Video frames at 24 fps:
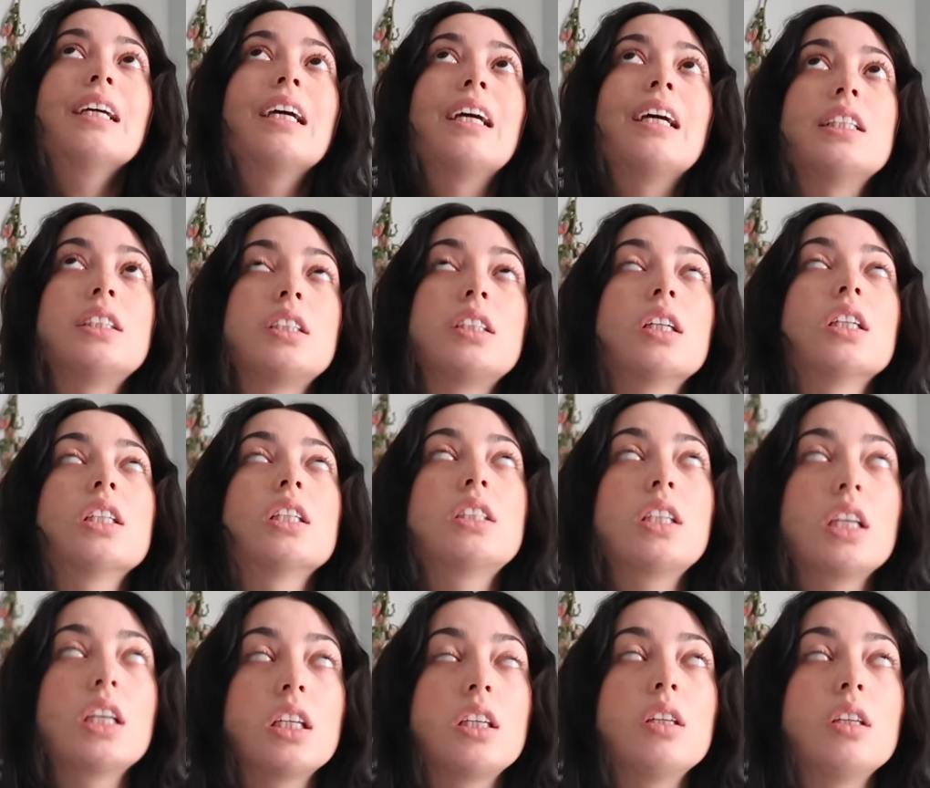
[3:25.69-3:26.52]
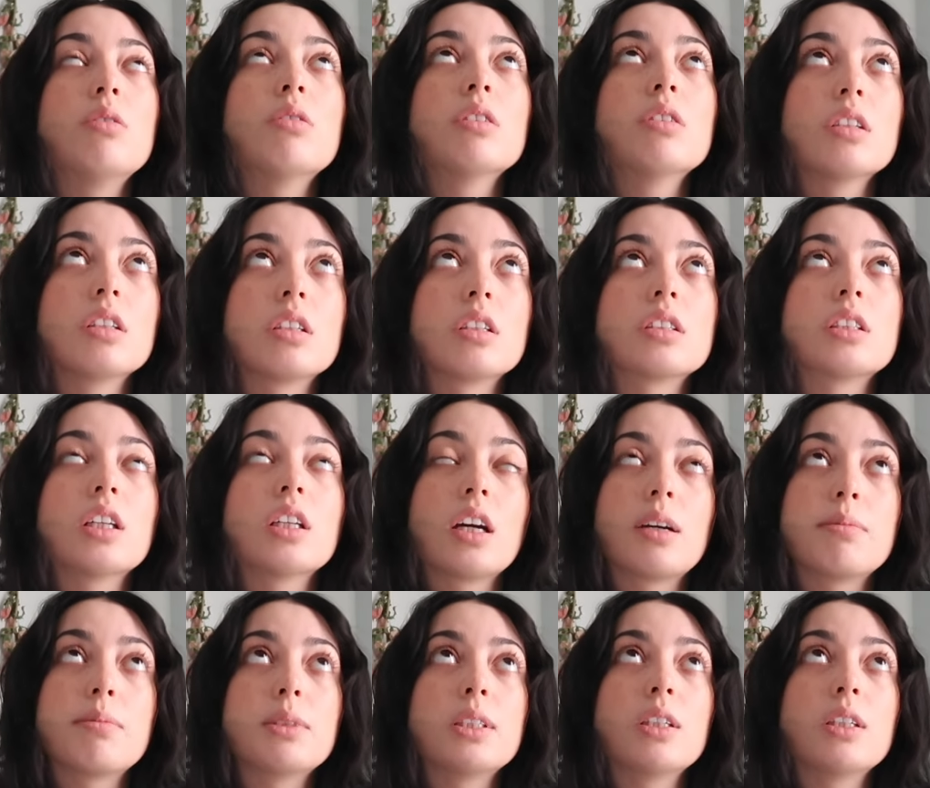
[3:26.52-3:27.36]
It's gonna take you a long
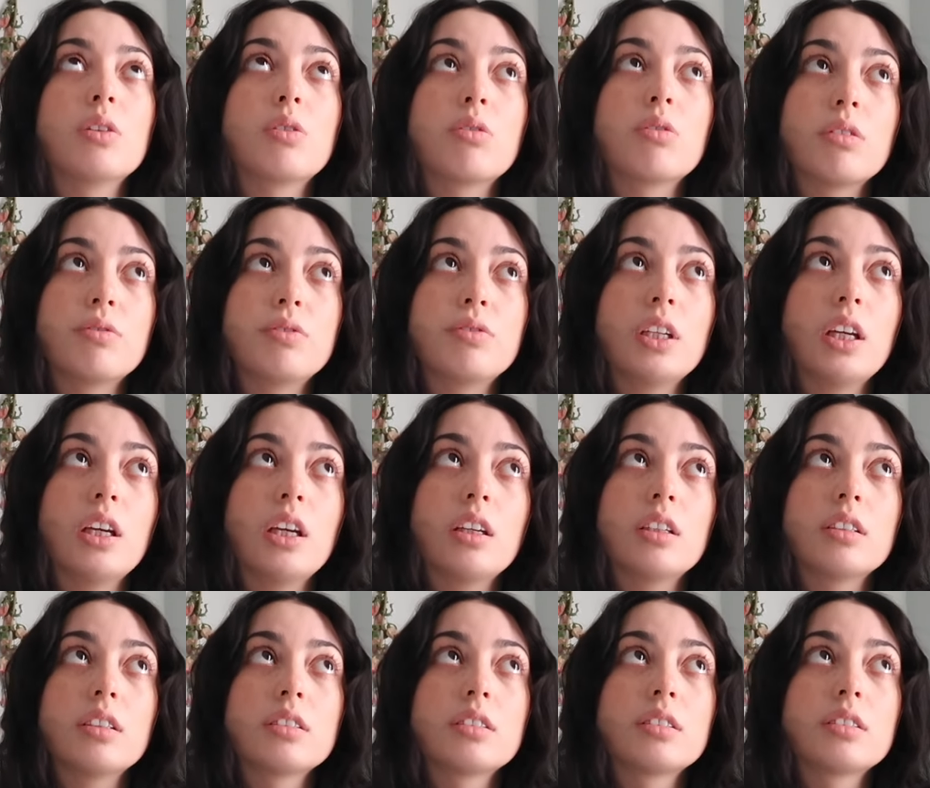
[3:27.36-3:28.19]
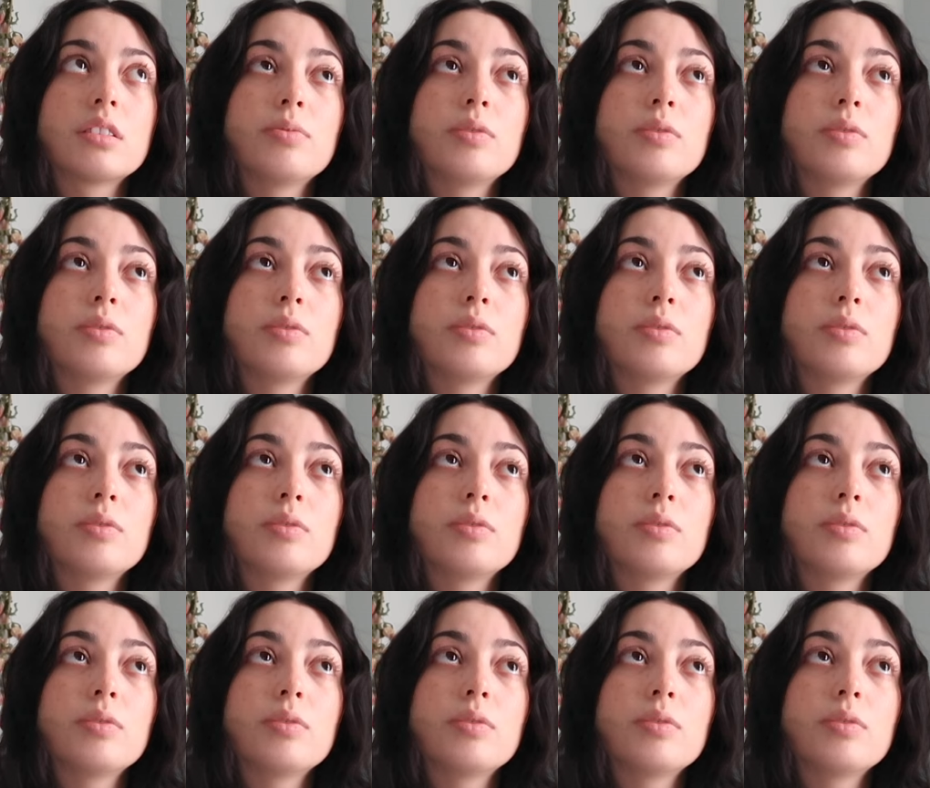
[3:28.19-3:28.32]
time to go thrifting.